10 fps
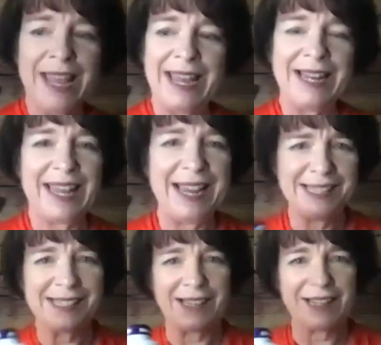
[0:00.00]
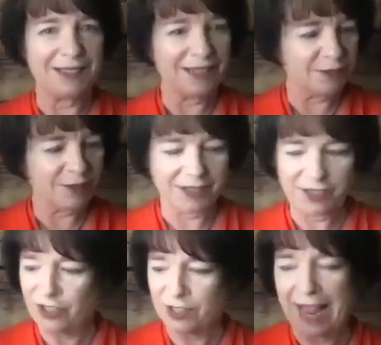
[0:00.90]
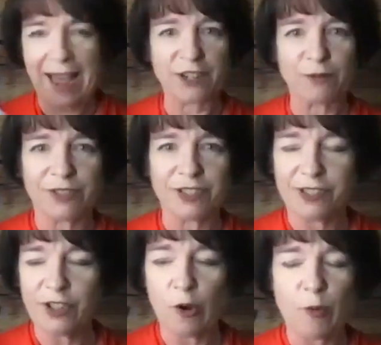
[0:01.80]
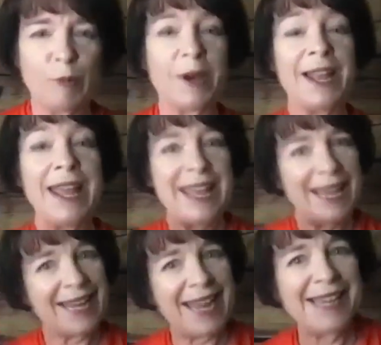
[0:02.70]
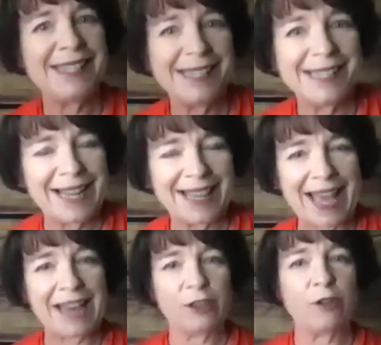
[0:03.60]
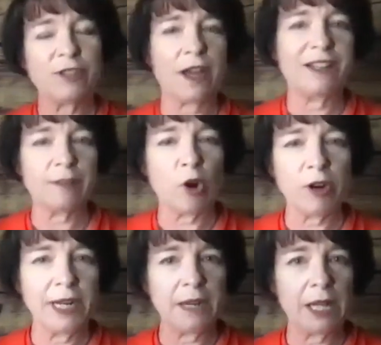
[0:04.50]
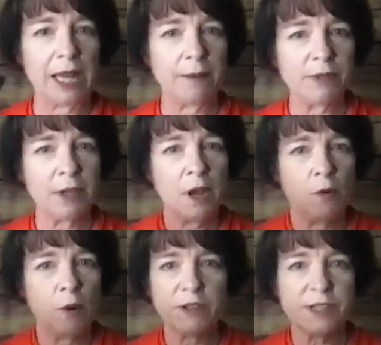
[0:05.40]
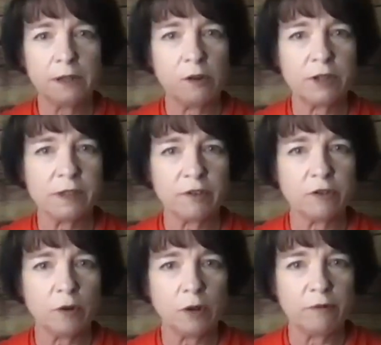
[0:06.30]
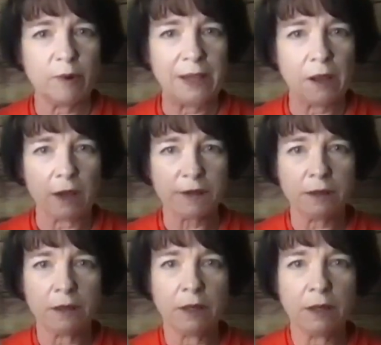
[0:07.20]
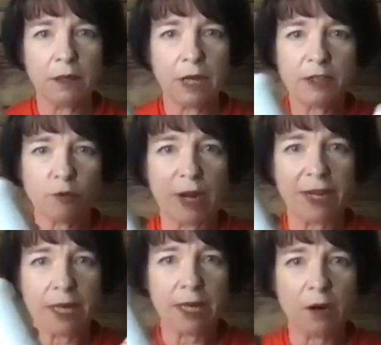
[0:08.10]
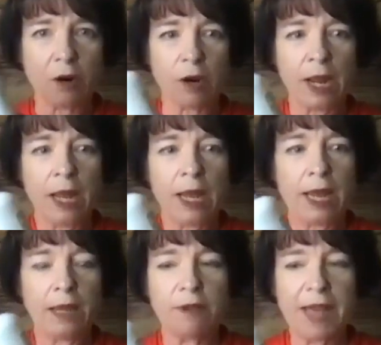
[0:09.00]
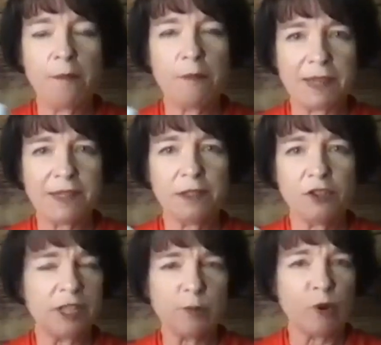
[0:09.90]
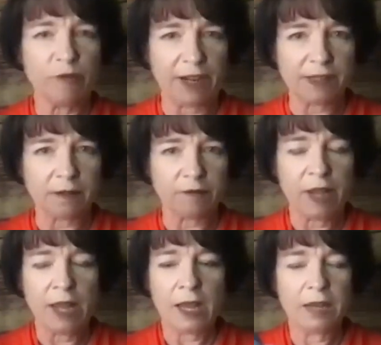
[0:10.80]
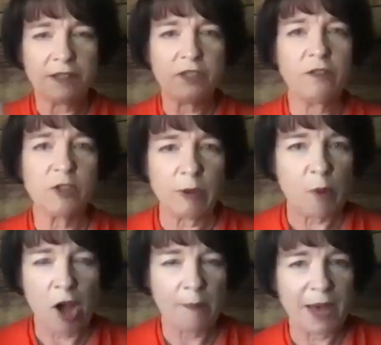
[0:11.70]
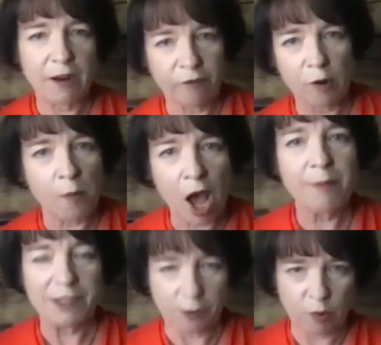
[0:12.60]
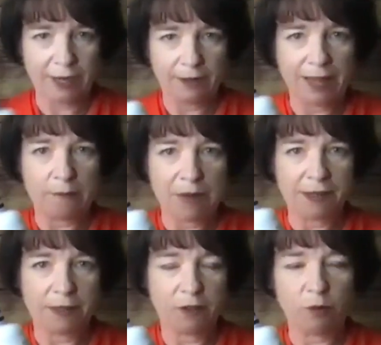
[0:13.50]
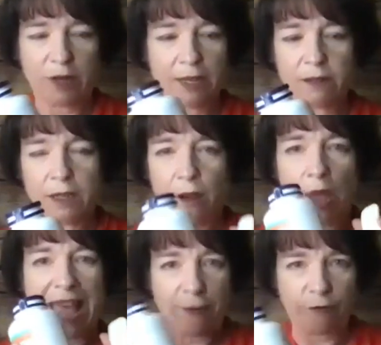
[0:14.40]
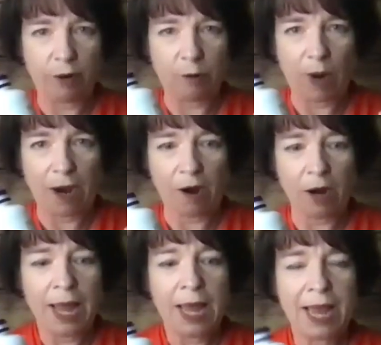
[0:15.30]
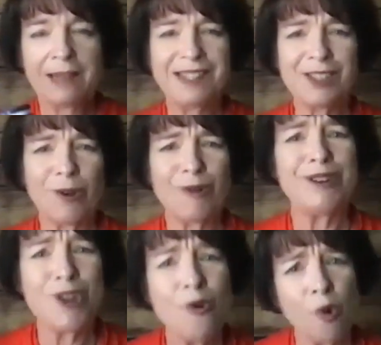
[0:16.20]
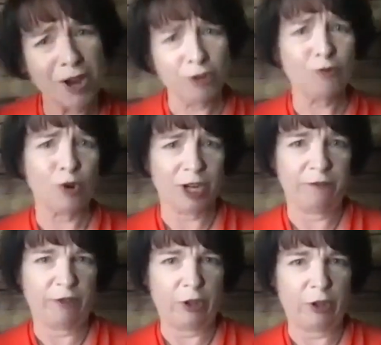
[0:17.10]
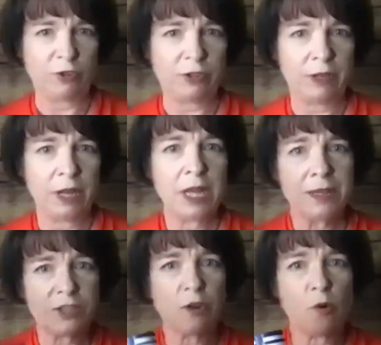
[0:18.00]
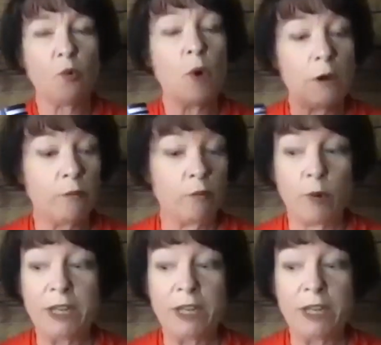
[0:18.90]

In cases like this, well, this is just actual, just soap, but in cases like that and those kinds of marketing claims, where is the locus of control of weight loss? It's right here. And that message, it's pervasive. And as soon as we pop out of our mamas, we're getting that message. We're getting it everywhere. And so no wonder we're confused. So, what we